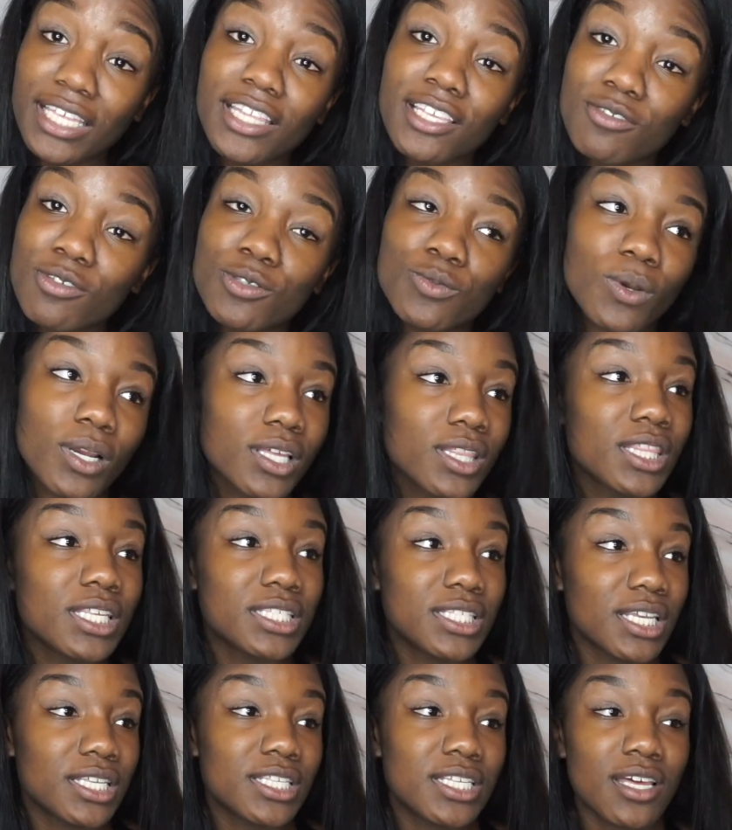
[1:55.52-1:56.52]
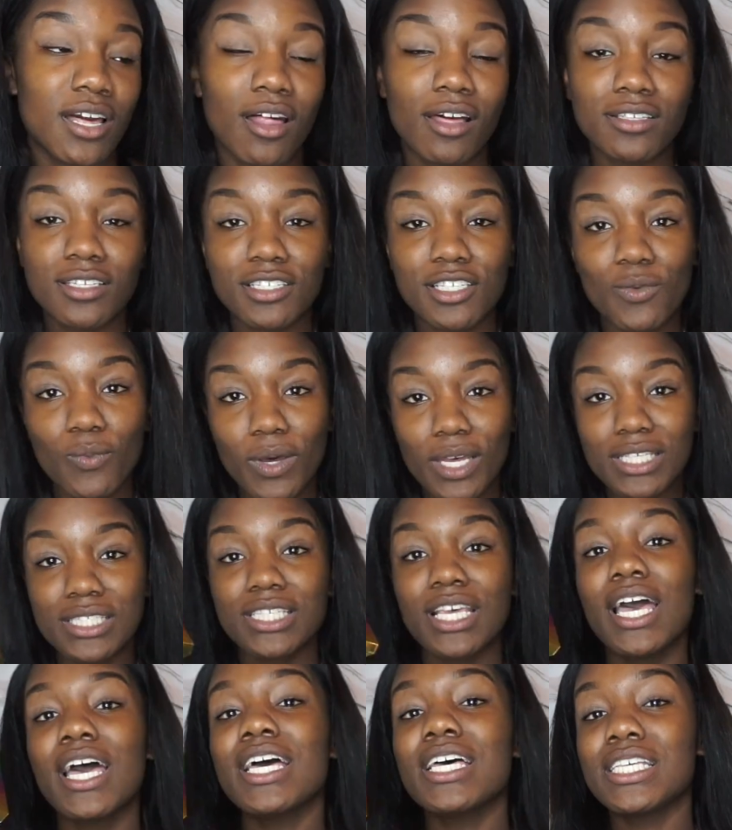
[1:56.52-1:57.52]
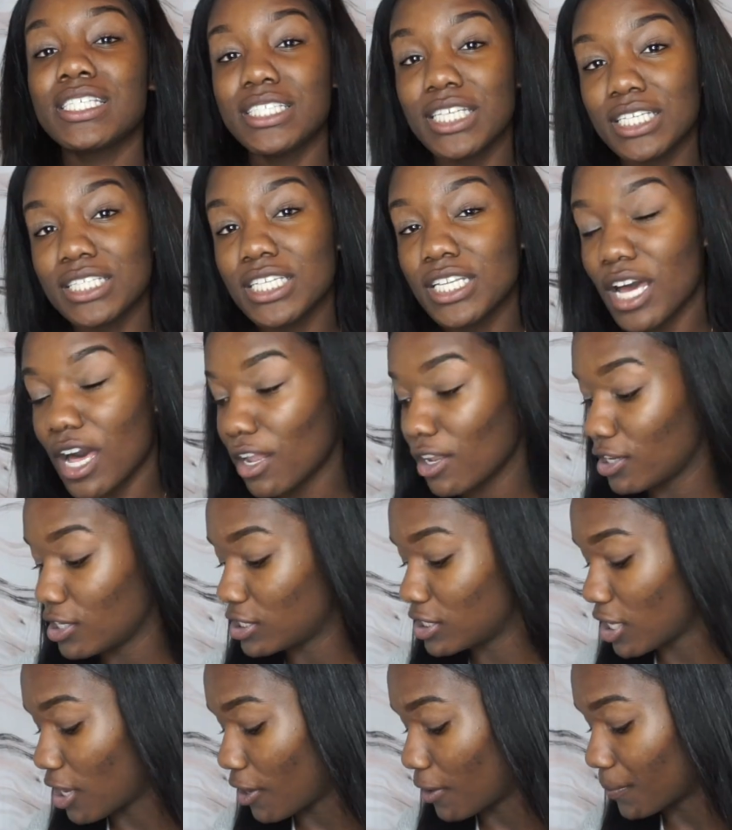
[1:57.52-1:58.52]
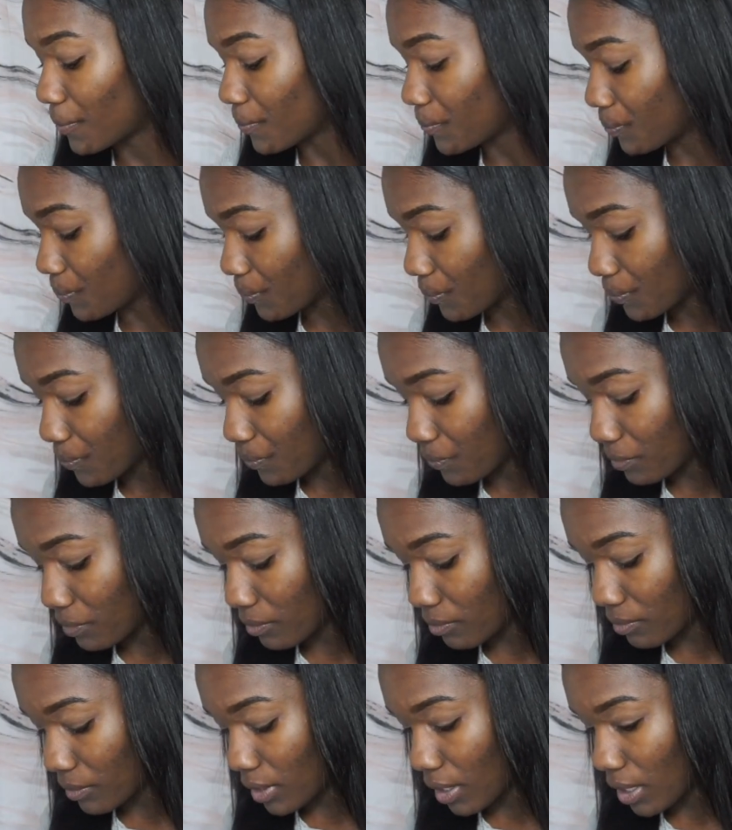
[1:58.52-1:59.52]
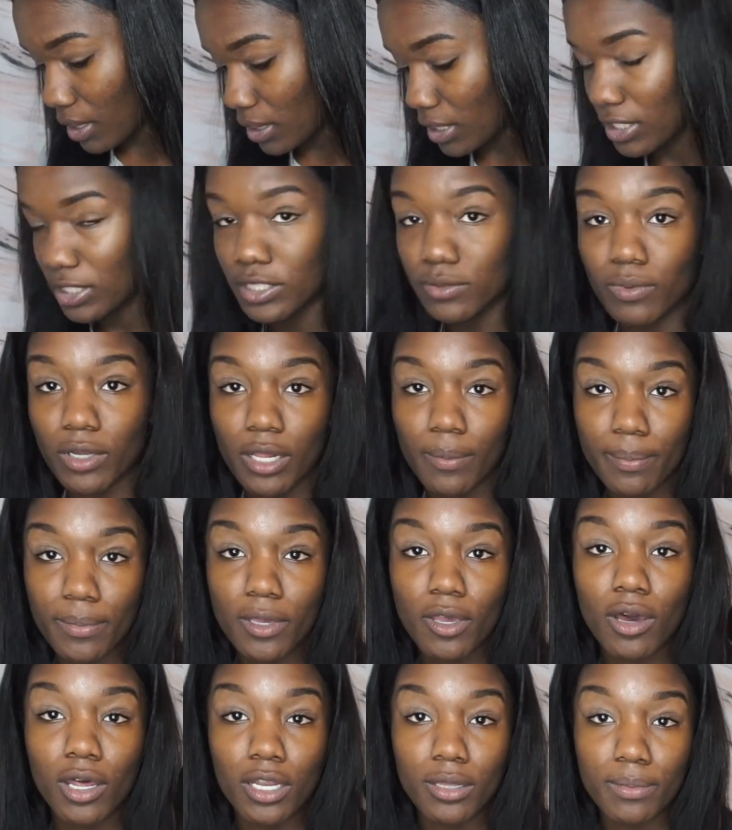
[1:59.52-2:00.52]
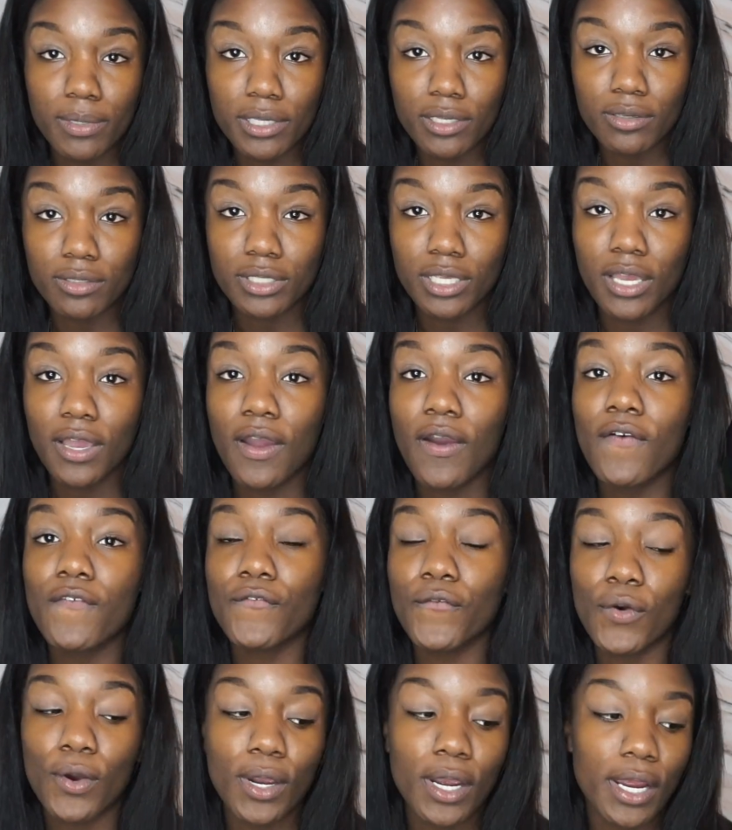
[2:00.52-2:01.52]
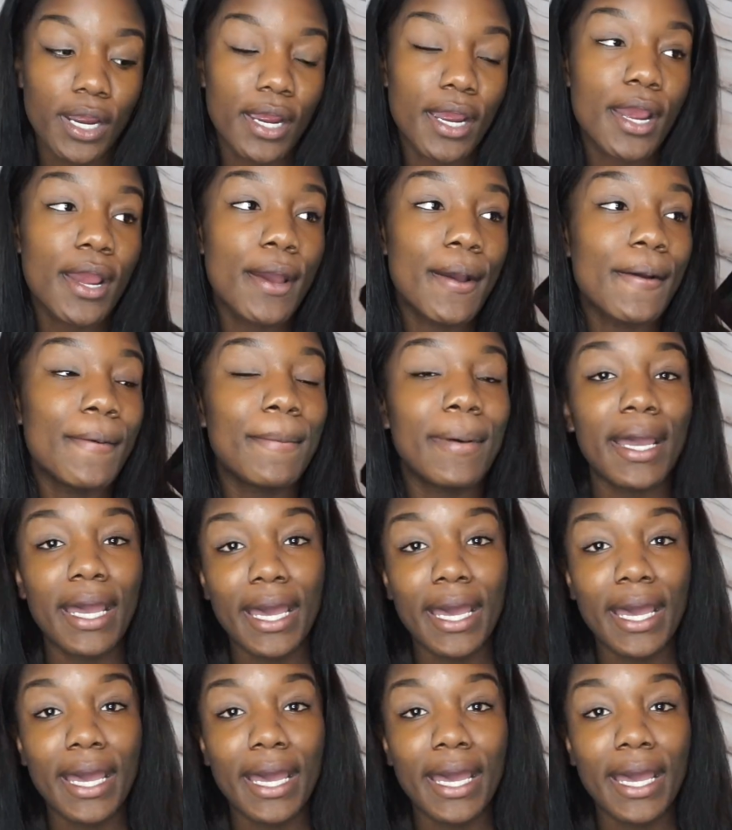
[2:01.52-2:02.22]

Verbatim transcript: This was worth the $60 because it was $60 so this is what I'm gonna be using for my